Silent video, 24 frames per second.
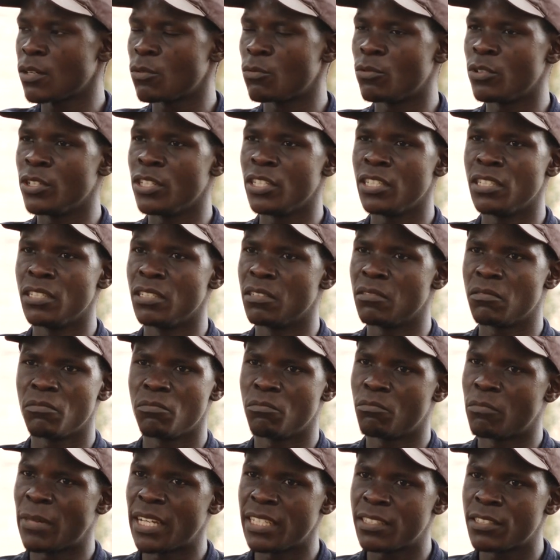We
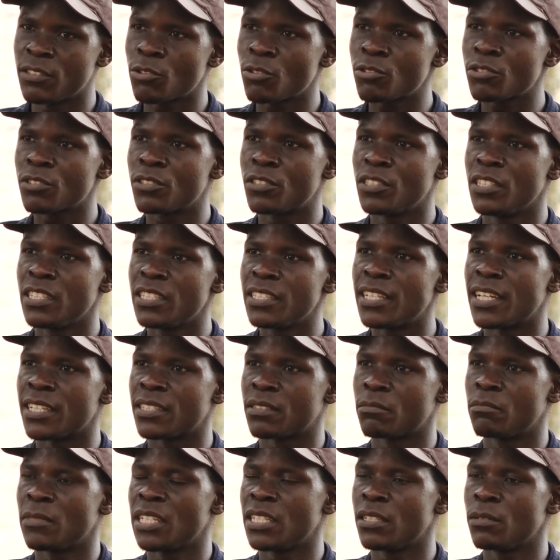might not need
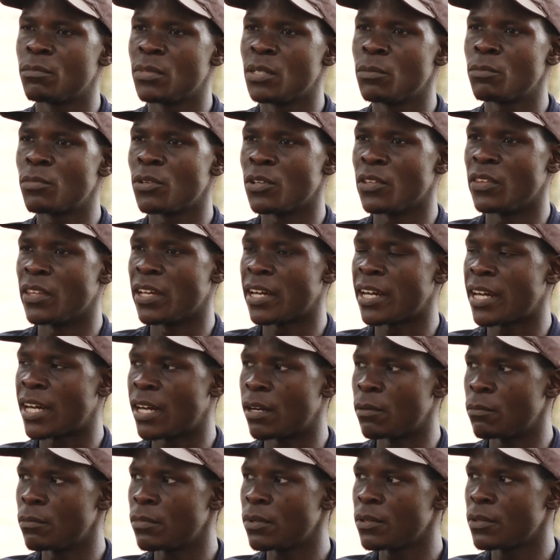as many people in the
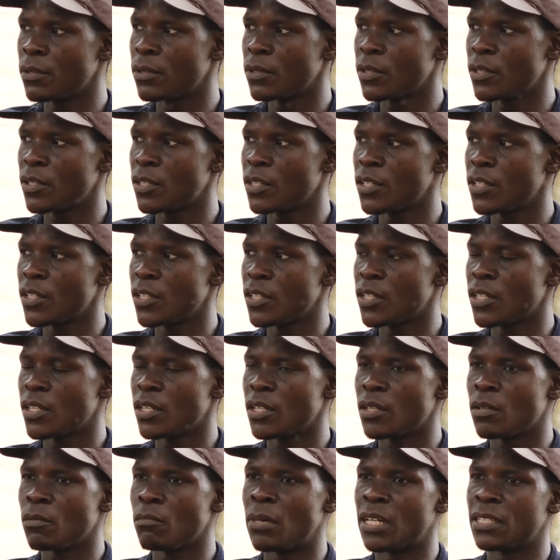hub,
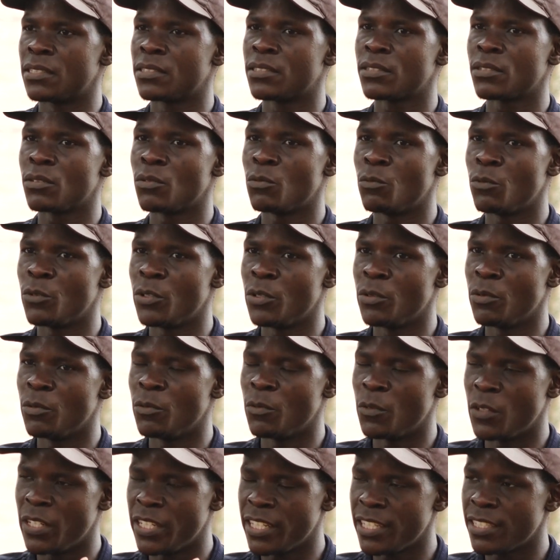but we
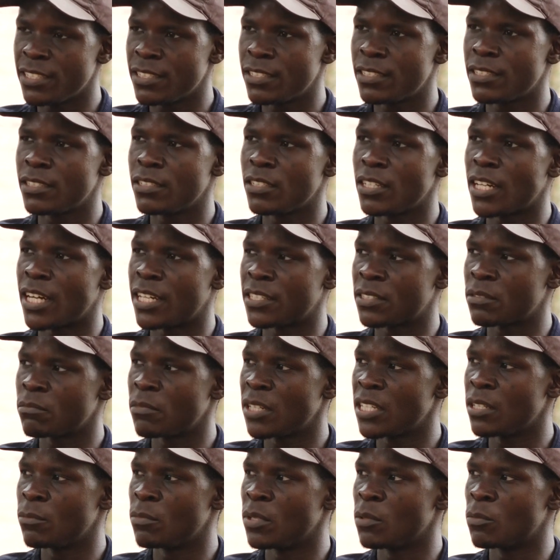need as
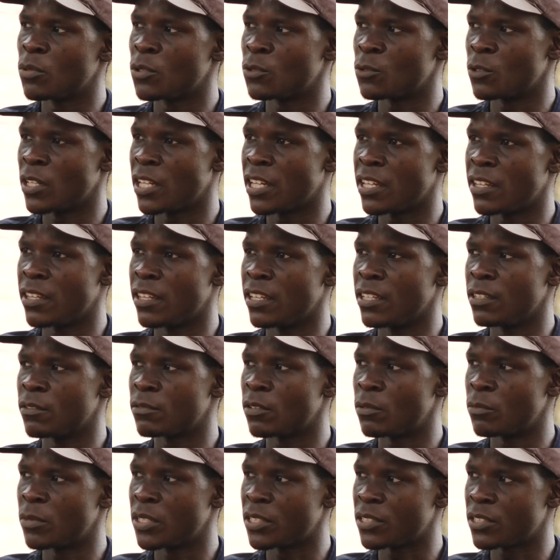many people to get the
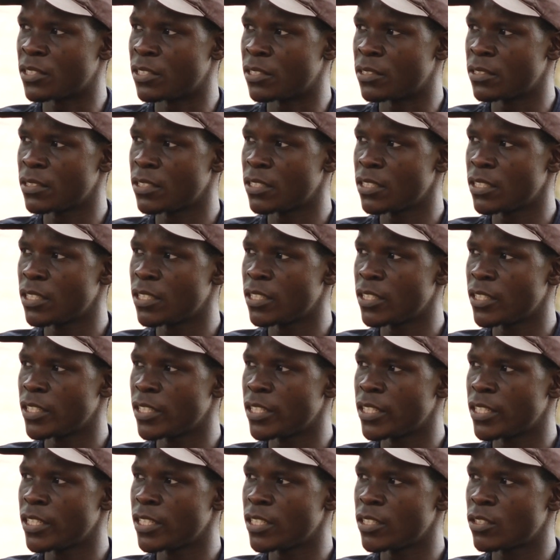information.
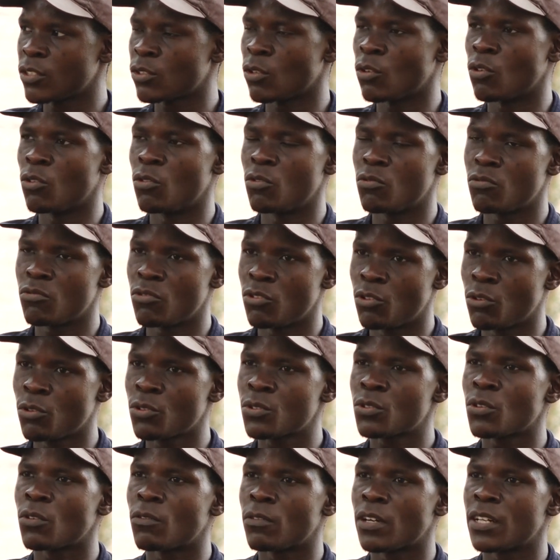So
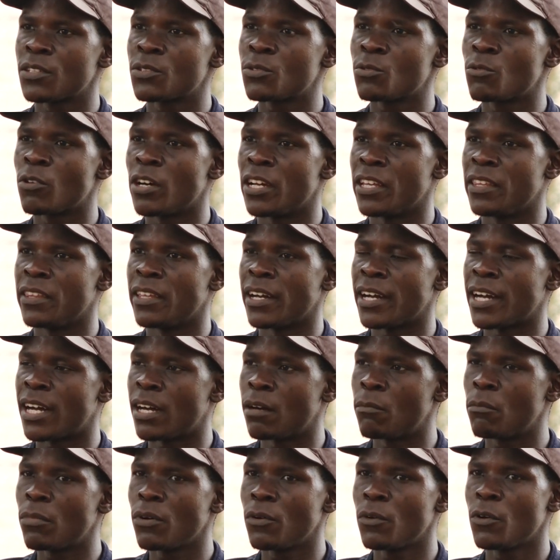those of us who are in the
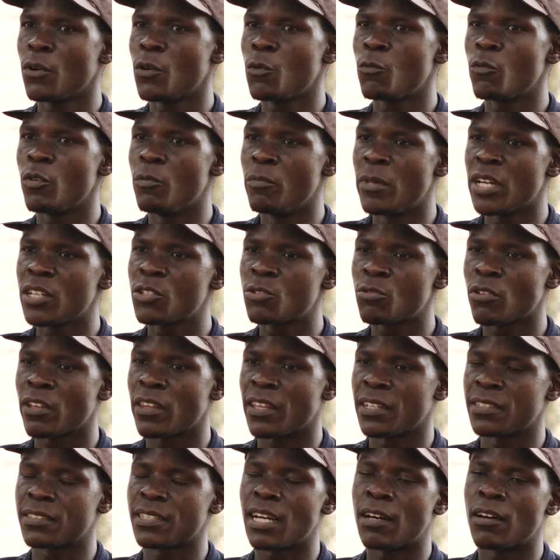hub, we make sure
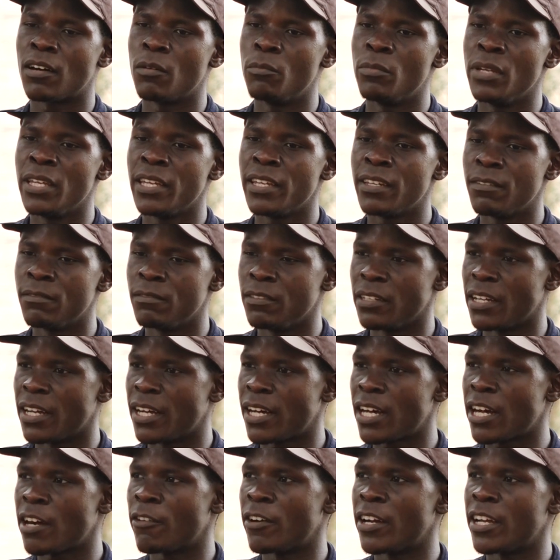that our behavior,
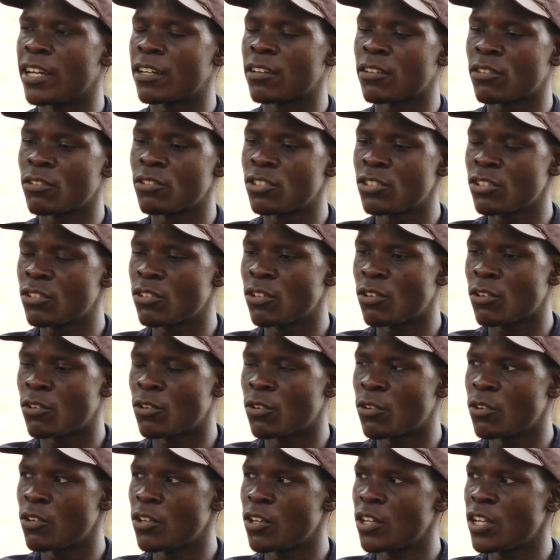our
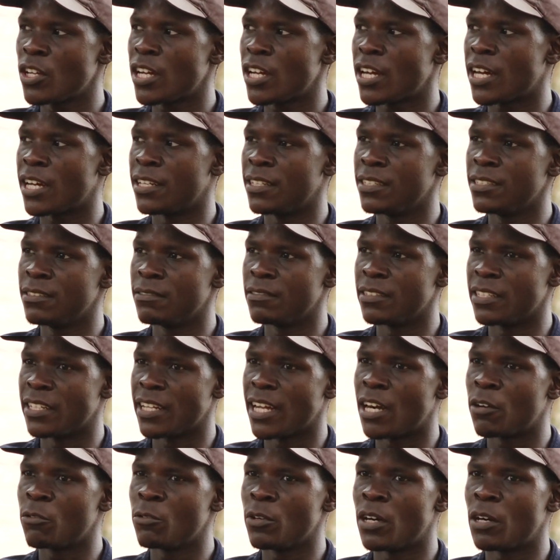ecological living,
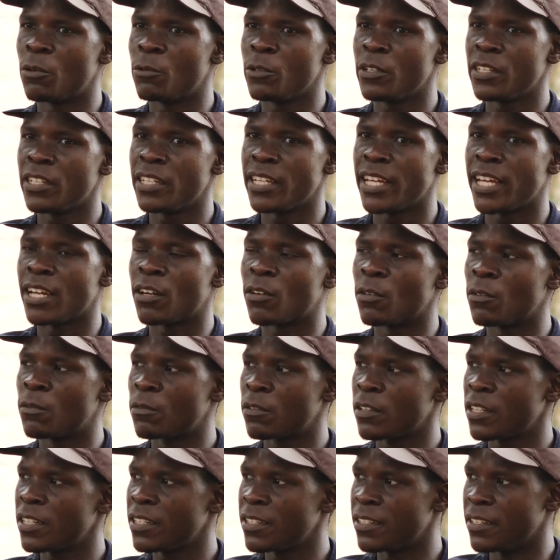are we
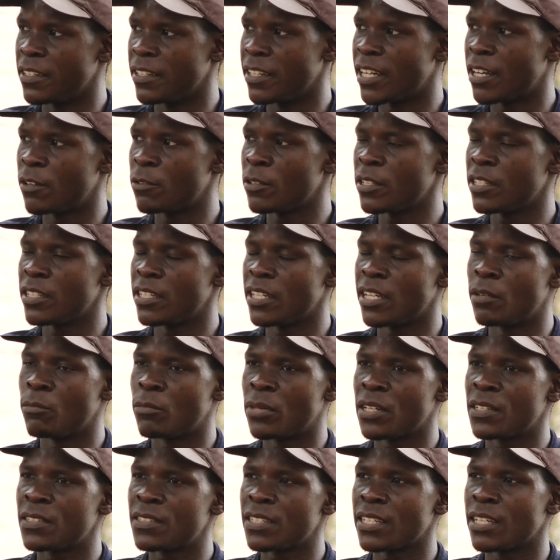eco-friendly? Are we
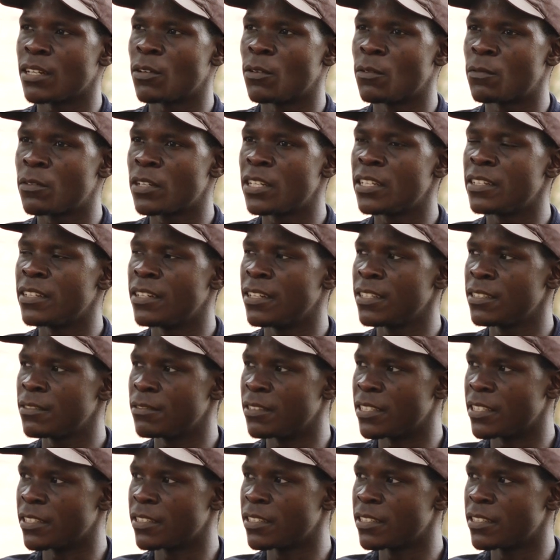embracing eco-friendly living?